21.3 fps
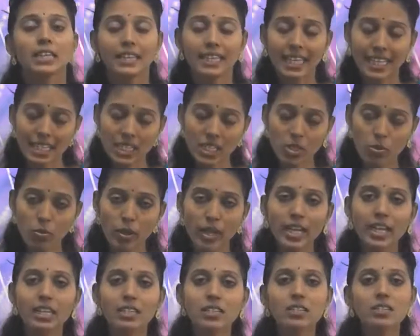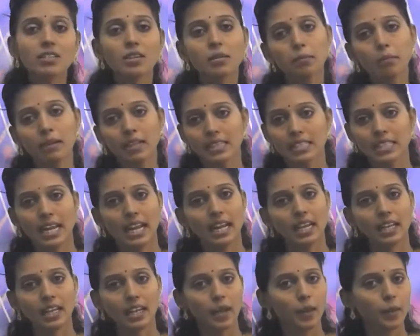That's why it is complete
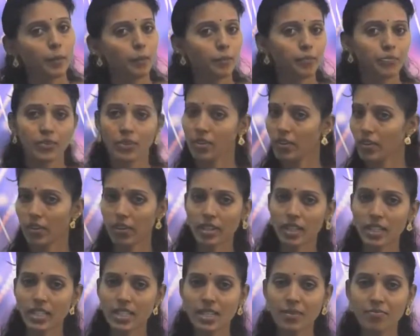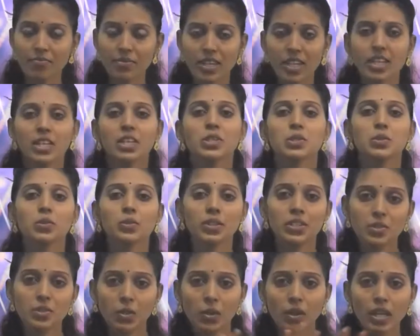angle. Got it? So
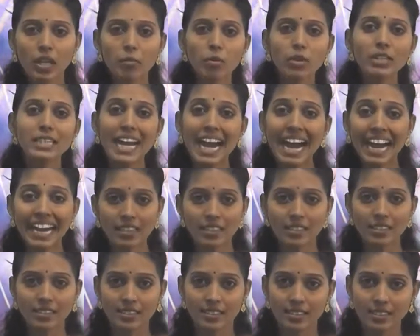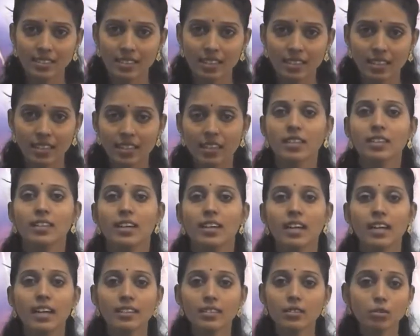these are all about angles.
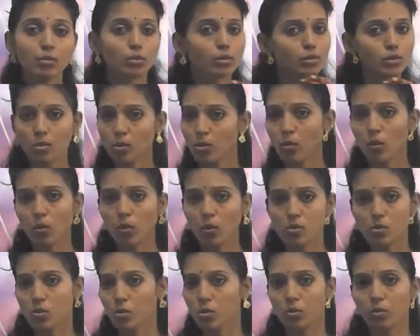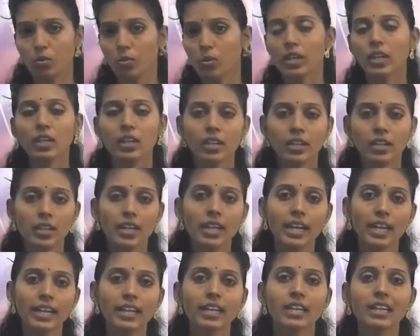And you should know also, okay, in your
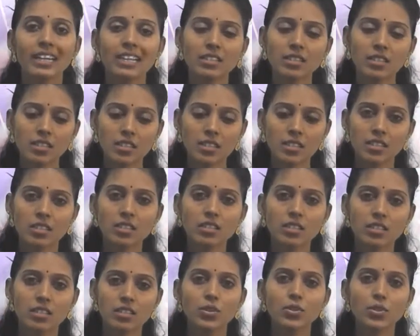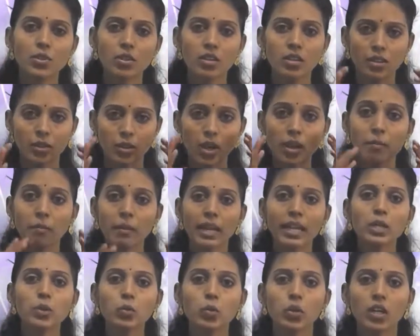higher classes, it is just your
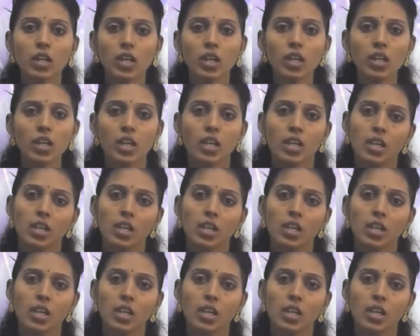mind work.